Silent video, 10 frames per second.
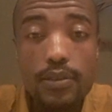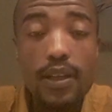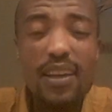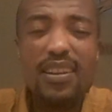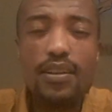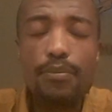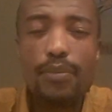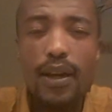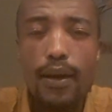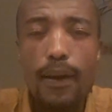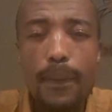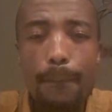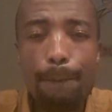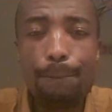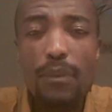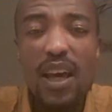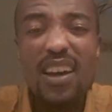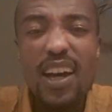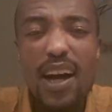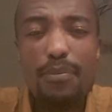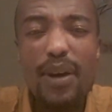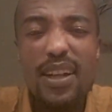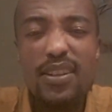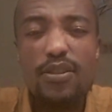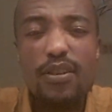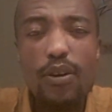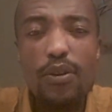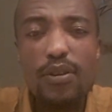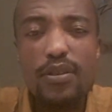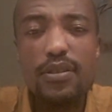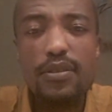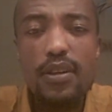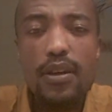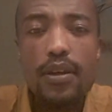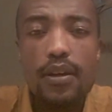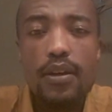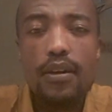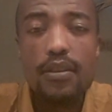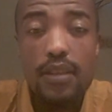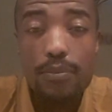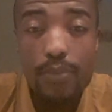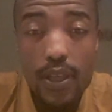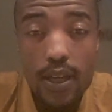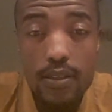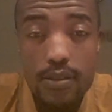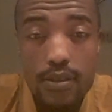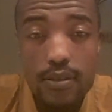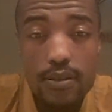taken by a company called De Beers,